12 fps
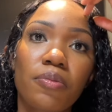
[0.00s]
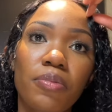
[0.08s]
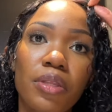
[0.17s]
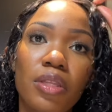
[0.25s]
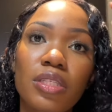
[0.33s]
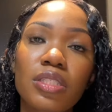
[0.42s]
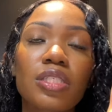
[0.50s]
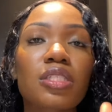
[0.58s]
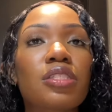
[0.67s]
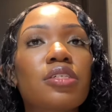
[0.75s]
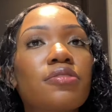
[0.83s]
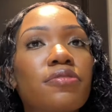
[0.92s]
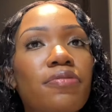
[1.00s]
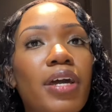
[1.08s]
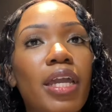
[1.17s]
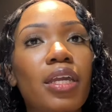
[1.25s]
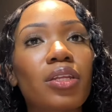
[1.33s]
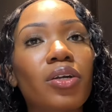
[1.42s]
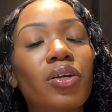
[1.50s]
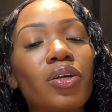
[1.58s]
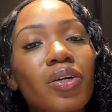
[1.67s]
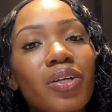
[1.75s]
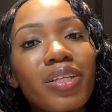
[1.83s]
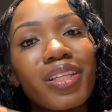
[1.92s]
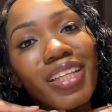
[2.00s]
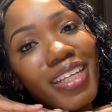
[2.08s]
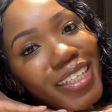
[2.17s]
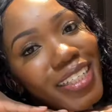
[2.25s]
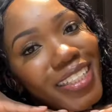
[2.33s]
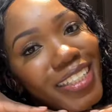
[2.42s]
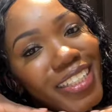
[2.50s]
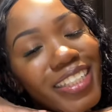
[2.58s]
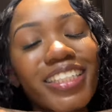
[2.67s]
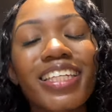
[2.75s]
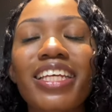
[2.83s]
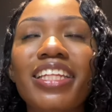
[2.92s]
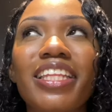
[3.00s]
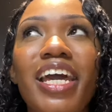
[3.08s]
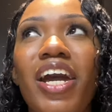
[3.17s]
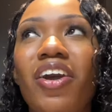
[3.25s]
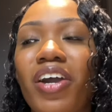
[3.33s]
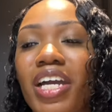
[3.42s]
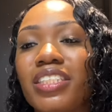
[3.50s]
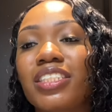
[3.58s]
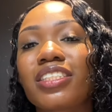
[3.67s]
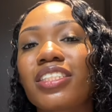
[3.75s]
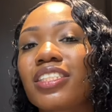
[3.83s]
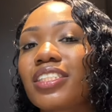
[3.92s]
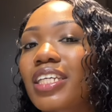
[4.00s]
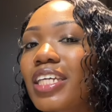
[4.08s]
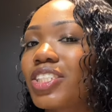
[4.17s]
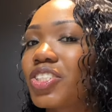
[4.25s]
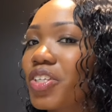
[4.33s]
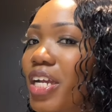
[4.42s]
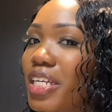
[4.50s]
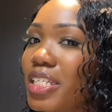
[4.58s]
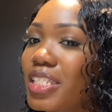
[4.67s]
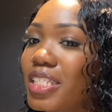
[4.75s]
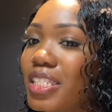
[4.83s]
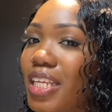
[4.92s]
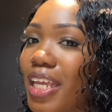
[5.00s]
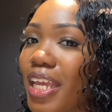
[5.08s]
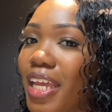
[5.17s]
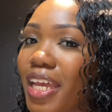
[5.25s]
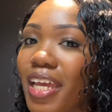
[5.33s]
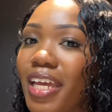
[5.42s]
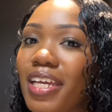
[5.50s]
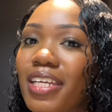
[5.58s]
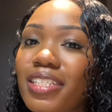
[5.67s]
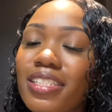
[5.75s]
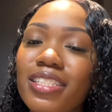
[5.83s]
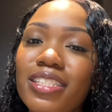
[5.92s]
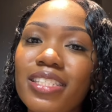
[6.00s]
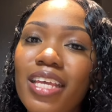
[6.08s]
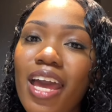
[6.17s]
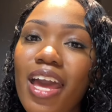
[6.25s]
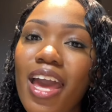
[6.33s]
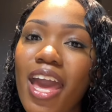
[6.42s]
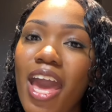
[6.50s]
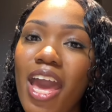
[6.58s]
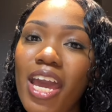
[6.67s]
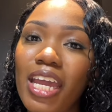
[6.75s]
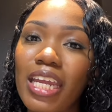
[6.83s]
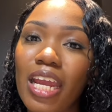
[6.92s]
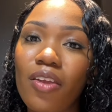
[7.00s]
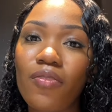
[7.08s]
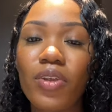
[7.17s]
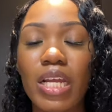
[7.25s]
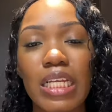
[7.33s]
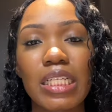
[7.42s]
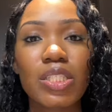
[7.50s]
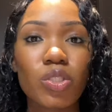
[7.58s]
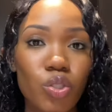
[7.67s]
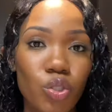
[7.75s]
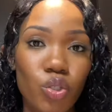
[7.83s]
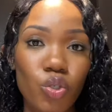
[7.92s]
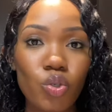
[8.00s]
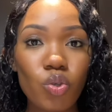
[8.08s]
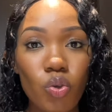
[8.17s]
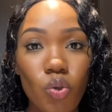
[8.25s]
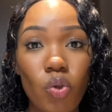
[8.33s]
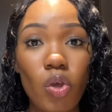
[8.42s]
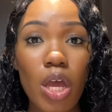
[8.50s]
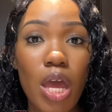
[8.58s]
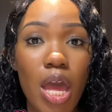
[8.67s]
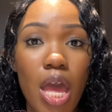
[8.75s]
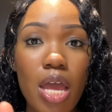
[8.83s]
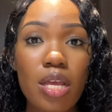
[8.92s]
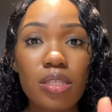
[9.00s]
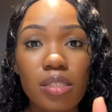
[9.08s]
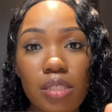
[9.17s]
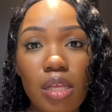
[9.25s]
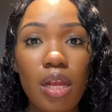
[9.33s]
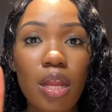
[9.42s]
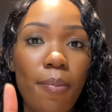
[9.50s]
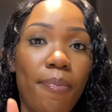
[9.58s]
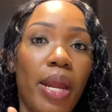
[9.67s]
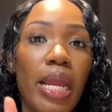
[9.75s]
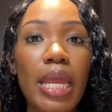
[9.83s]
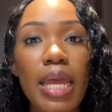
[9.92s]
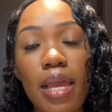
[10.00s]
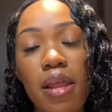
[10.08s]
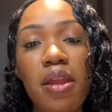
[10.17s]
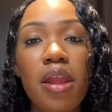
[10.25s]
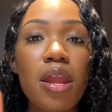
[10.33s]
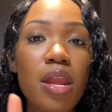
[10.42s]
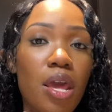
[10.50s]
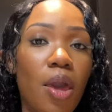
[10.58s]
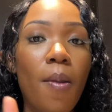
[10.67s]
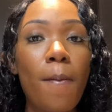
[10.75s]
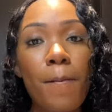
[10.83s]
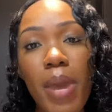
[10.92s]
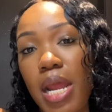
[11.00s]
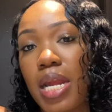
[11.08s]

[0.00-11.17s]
But this is the final look. Now I just need to get dressed and get ready to celebrate Independence